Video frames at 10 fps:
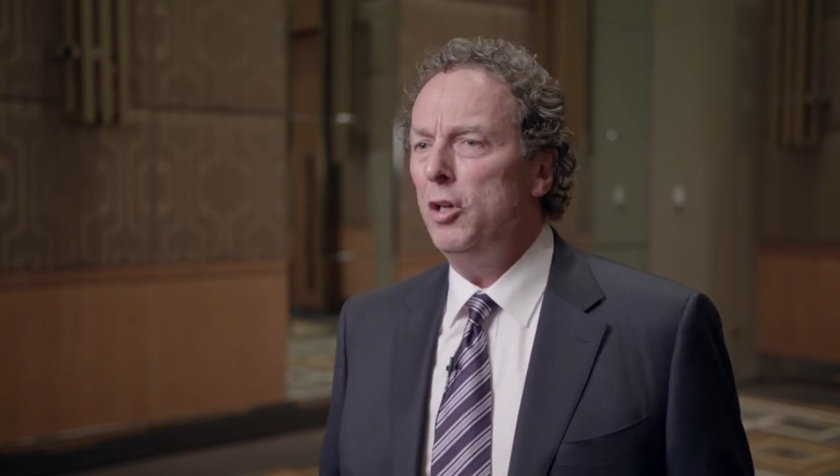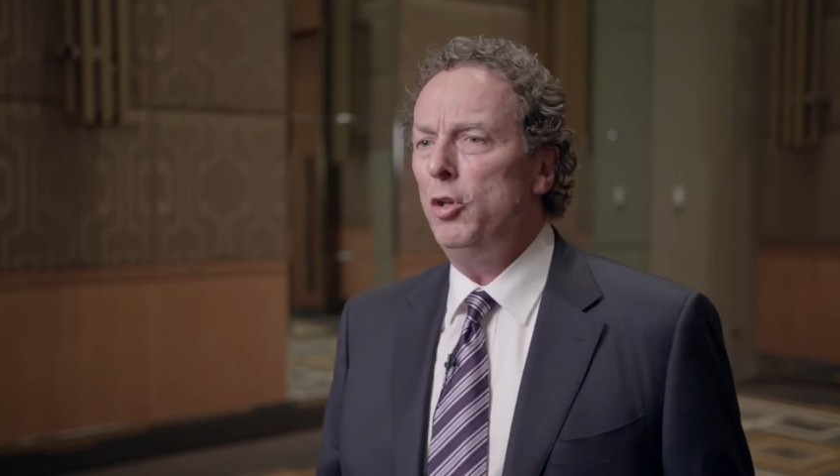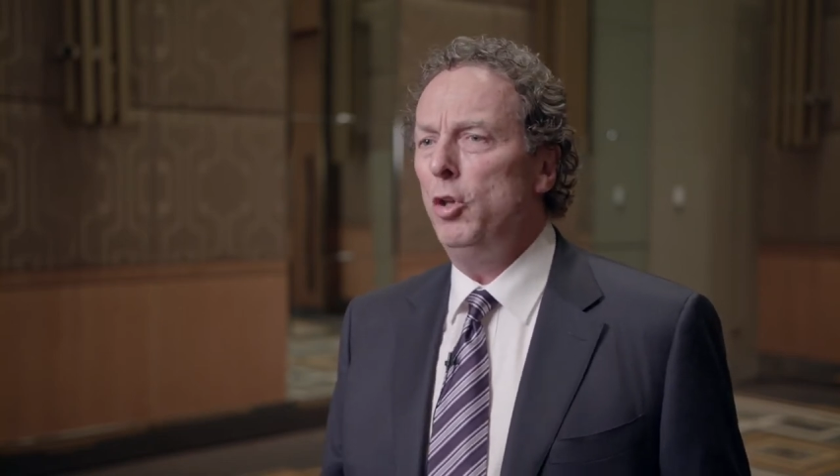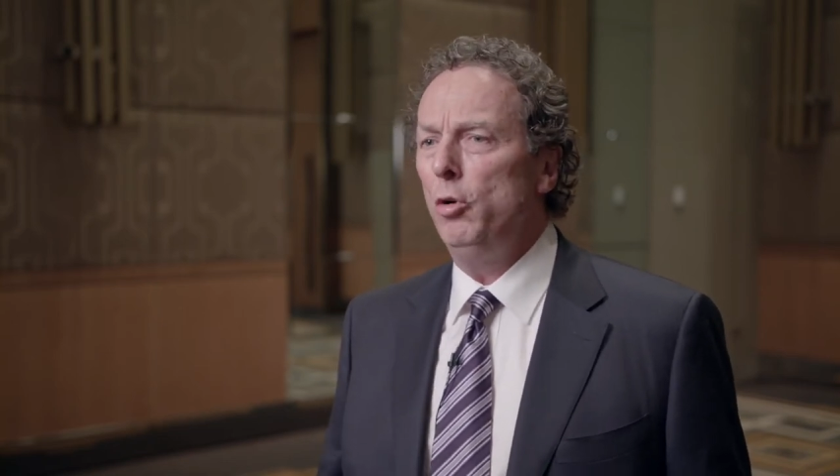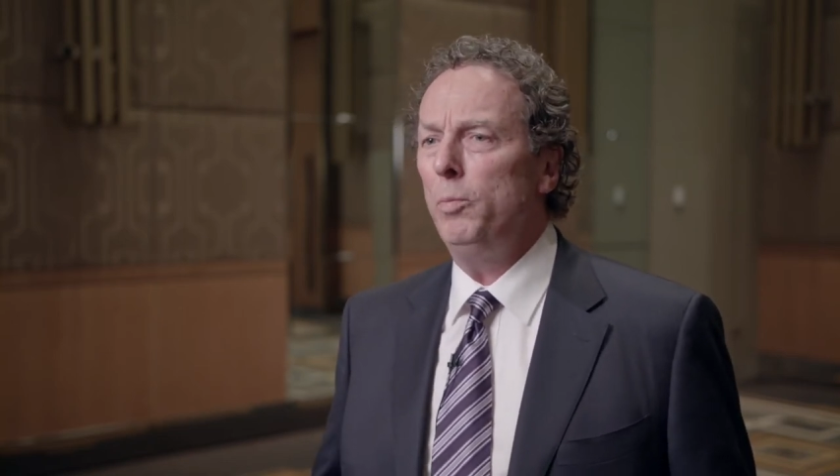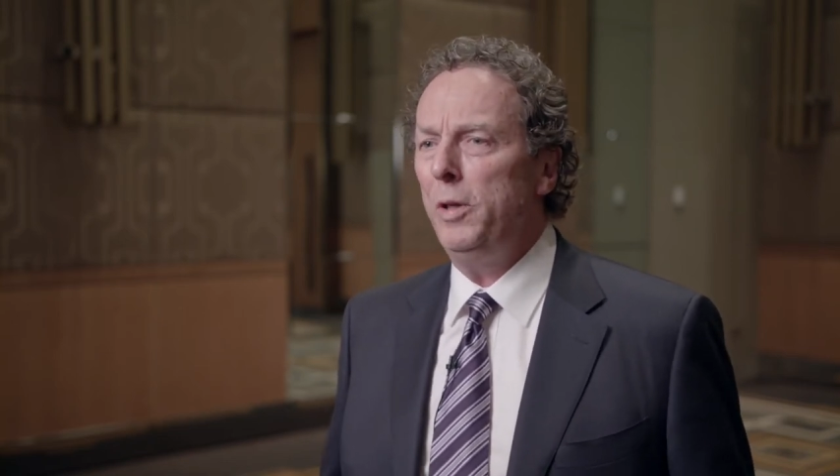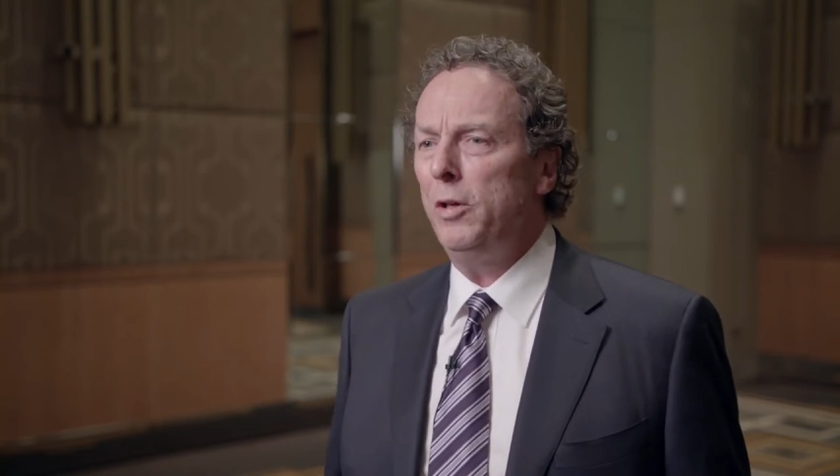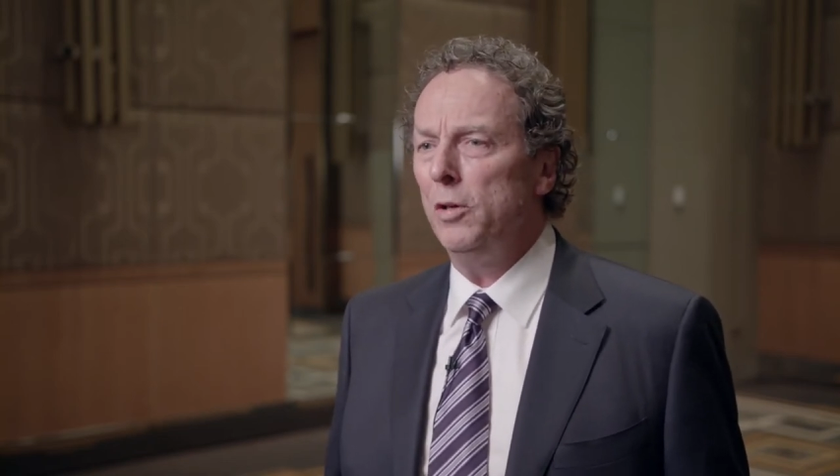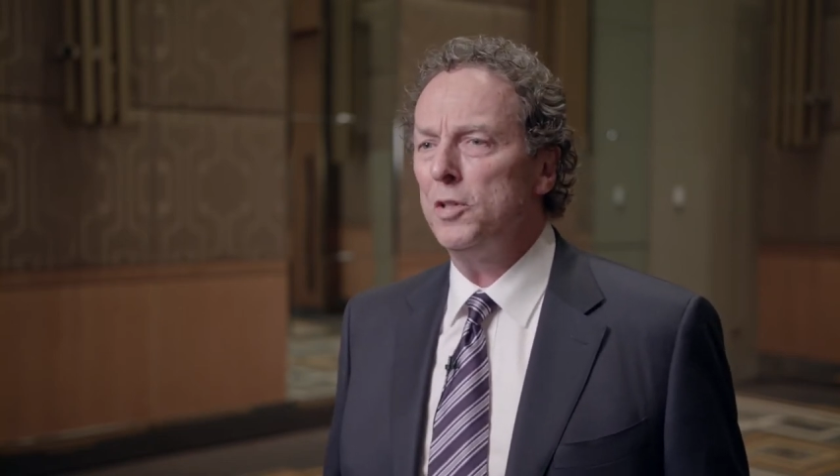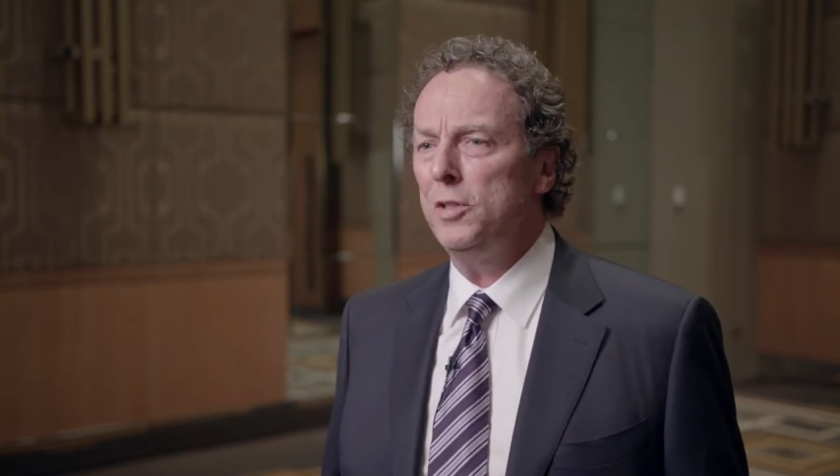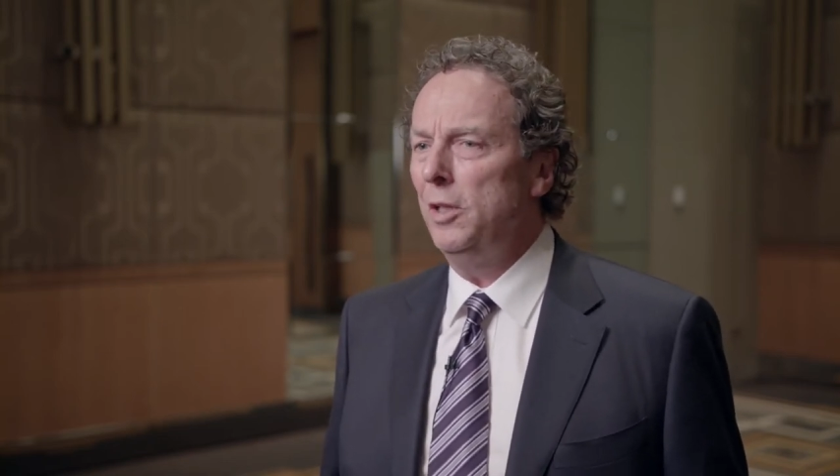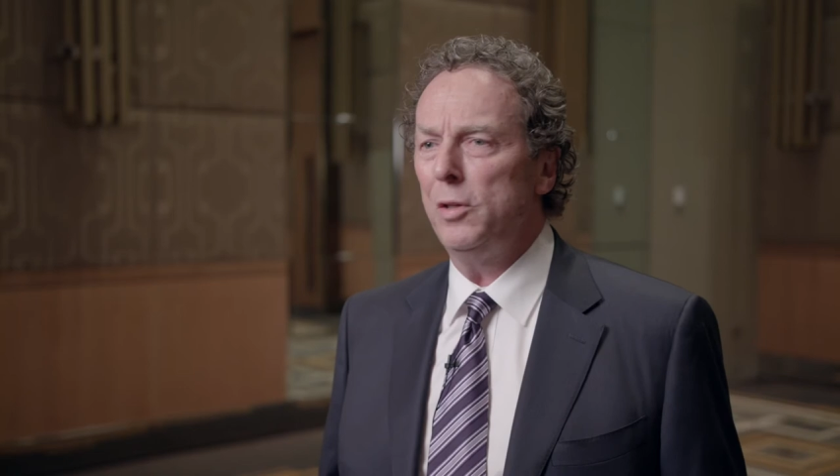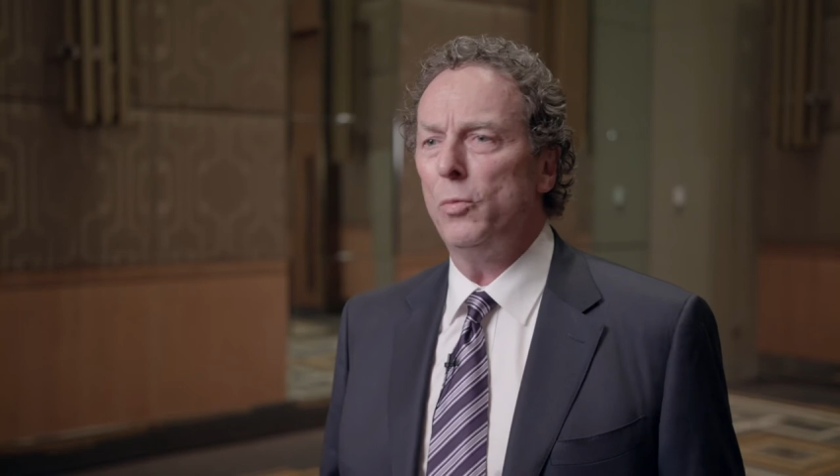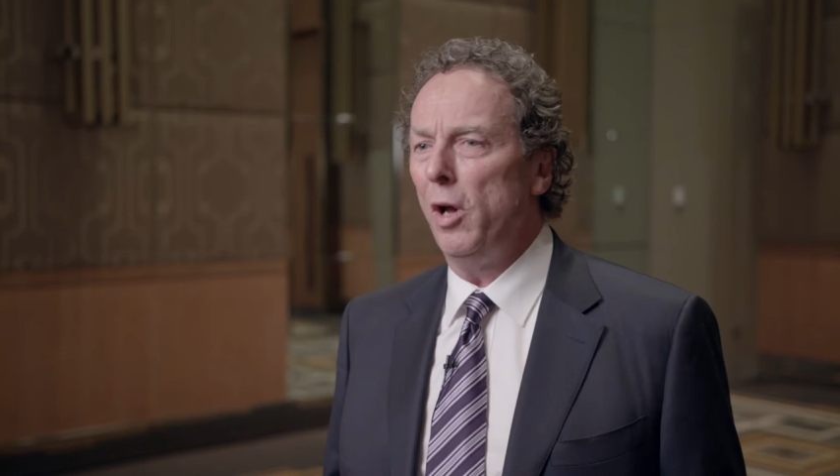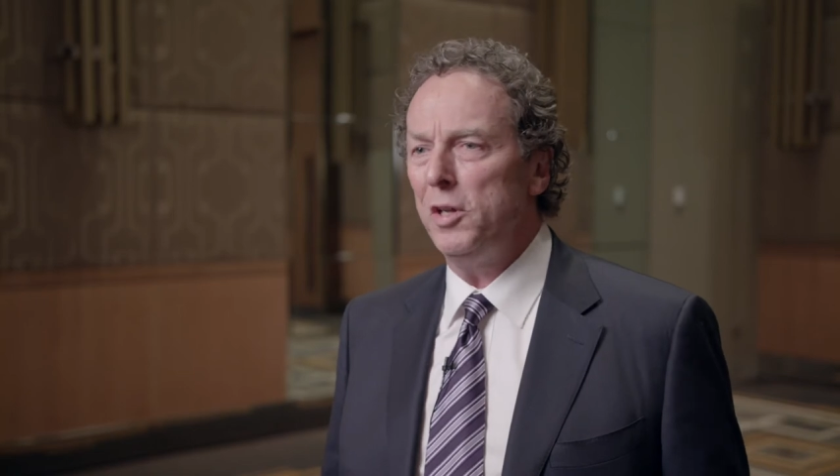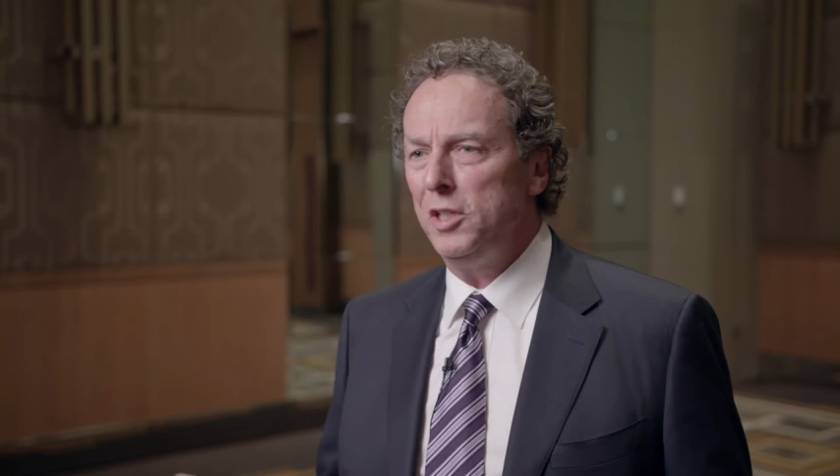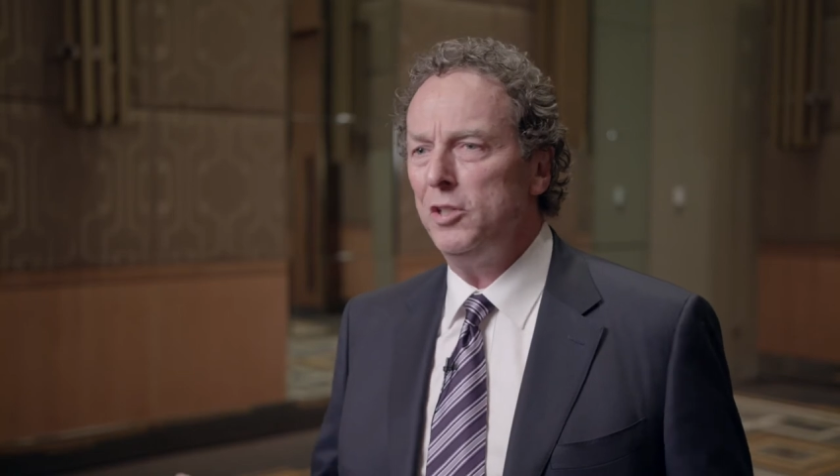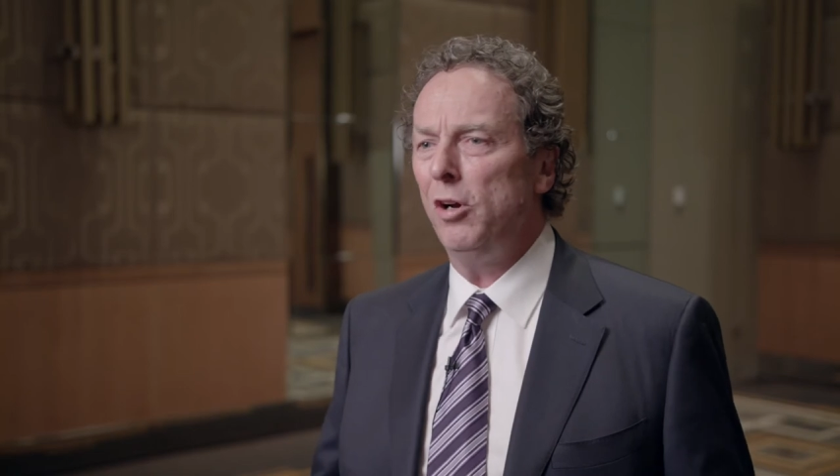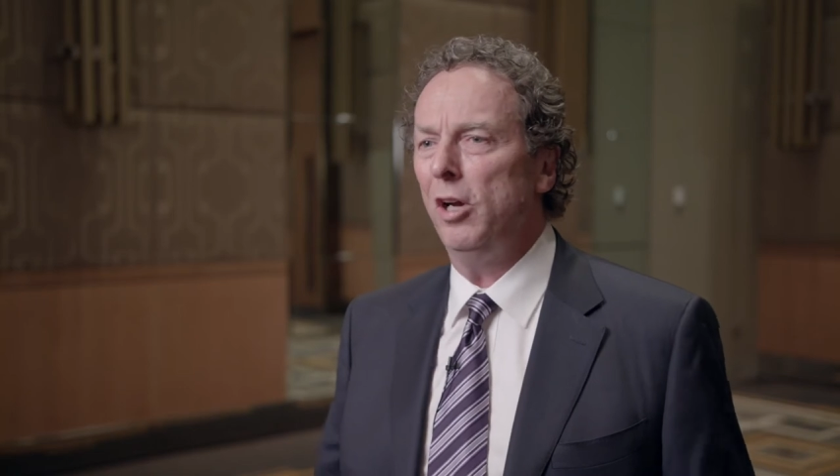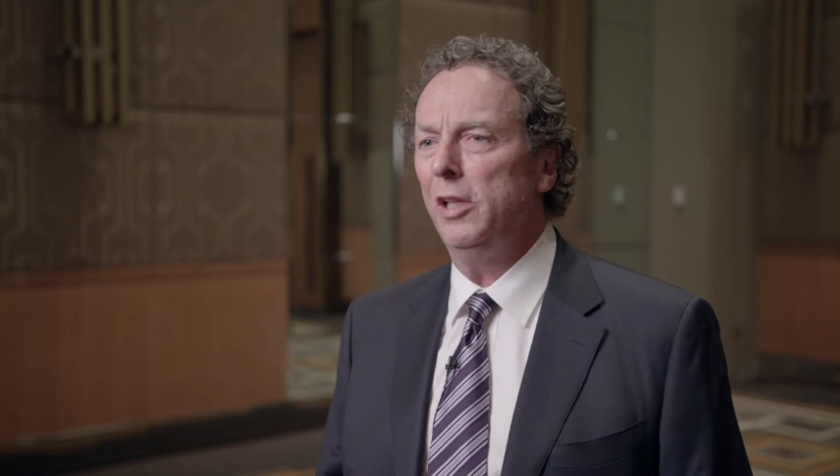You do it because, you know, the rising
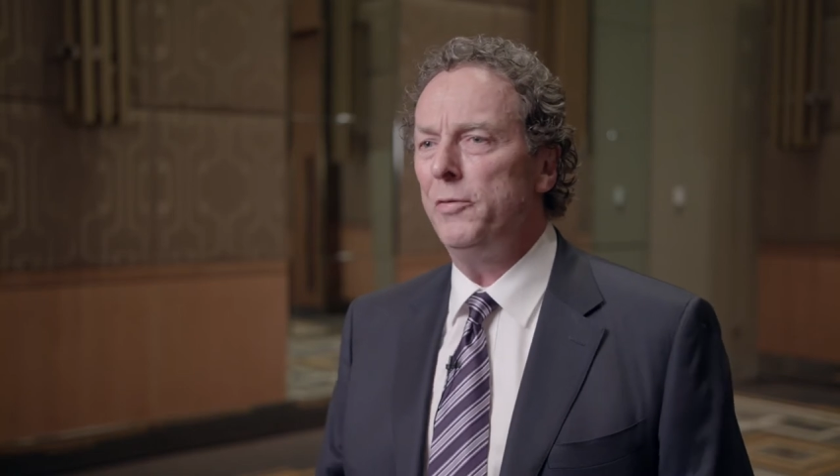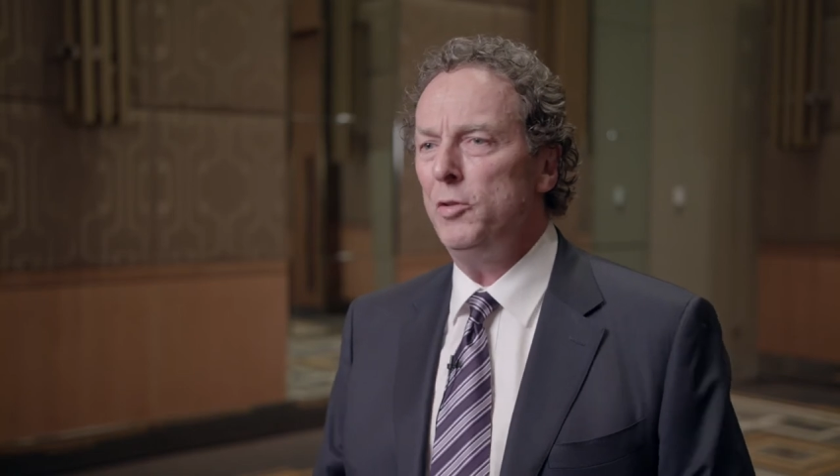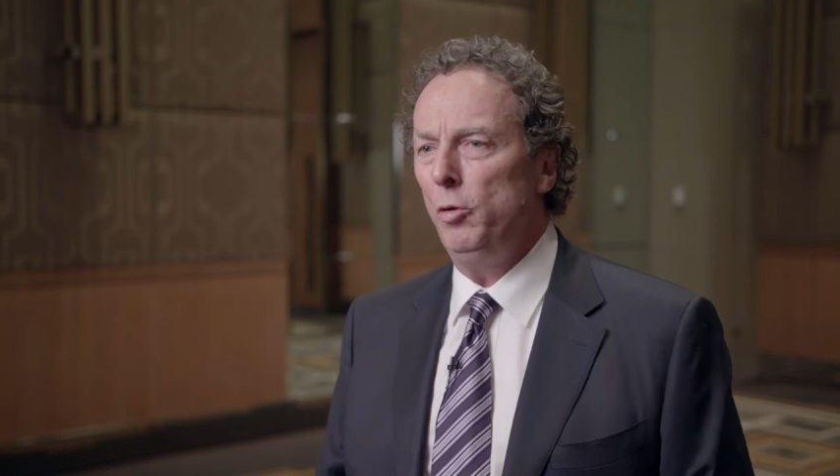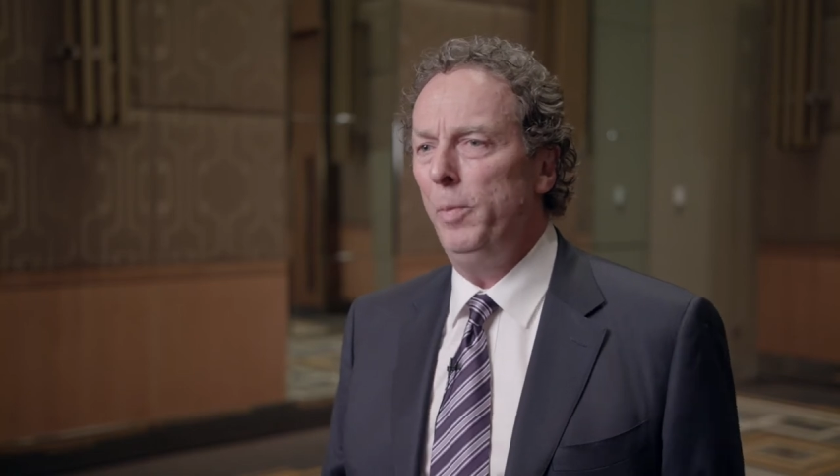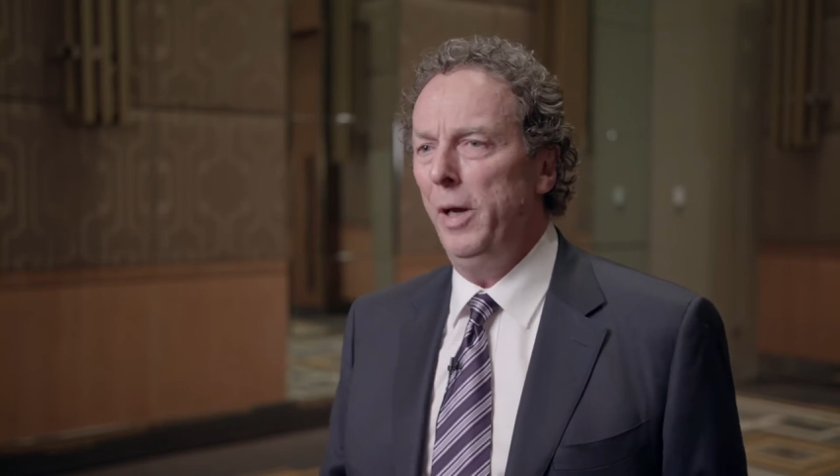tide lifts all